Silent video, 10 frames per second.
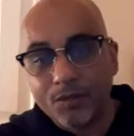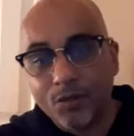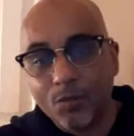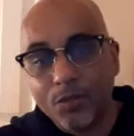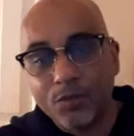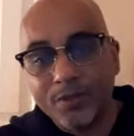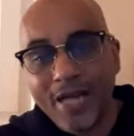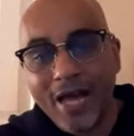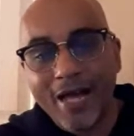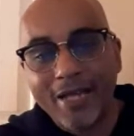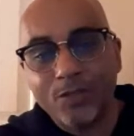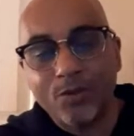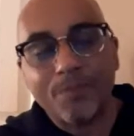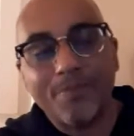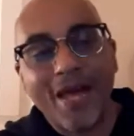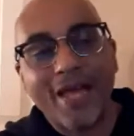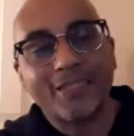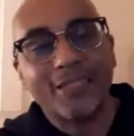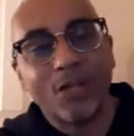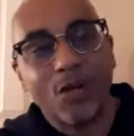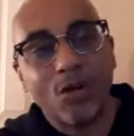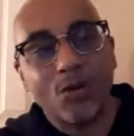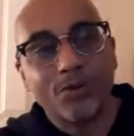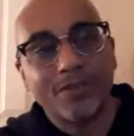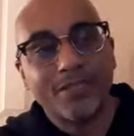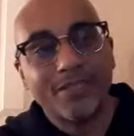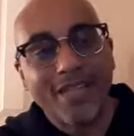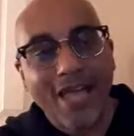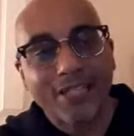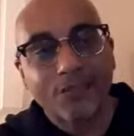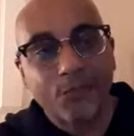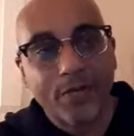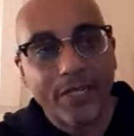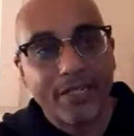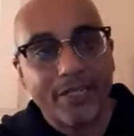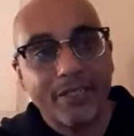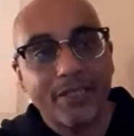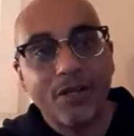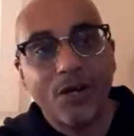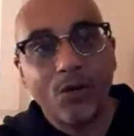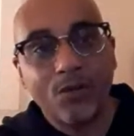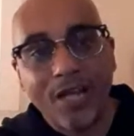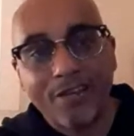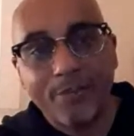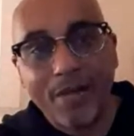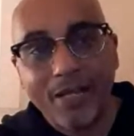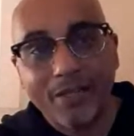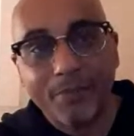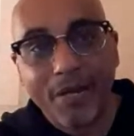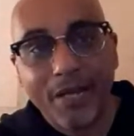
So when you die, you can pass it on tax free. Whole life banking.